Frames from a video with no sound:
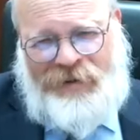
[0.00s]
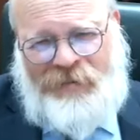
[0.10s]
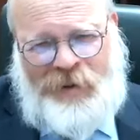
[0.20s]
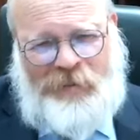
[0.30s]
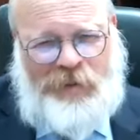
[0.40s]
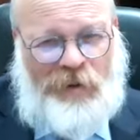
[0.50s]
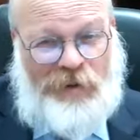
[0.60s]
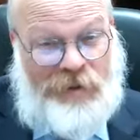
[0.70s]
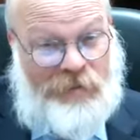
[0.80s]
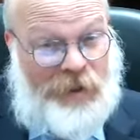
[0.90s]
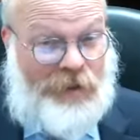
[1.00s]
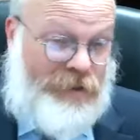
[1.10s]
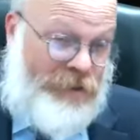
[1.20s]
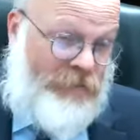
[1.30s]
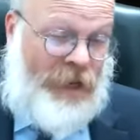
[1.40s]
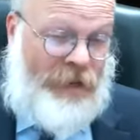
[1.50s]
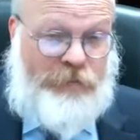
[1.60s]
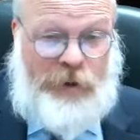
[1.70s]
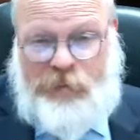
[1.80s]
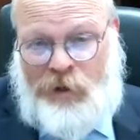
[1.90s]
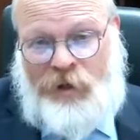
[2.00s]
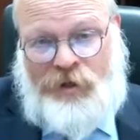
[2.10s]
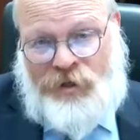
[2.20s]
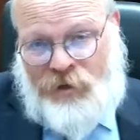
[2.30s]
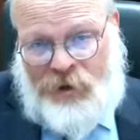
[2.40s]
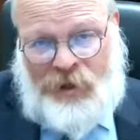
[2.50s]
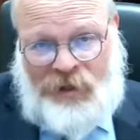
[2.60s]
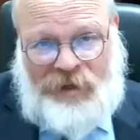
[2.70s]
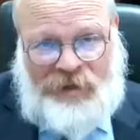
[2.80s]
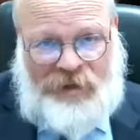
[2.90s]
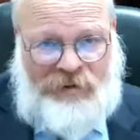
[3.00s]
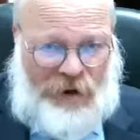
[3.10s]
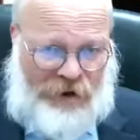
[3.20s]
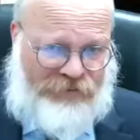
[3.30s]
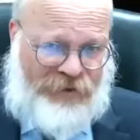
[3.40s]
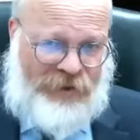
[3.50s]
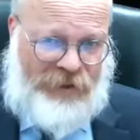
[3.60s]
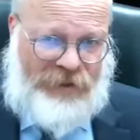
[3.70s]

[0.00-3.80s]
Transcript: into people also, because sometimes people are externally they're they're rough.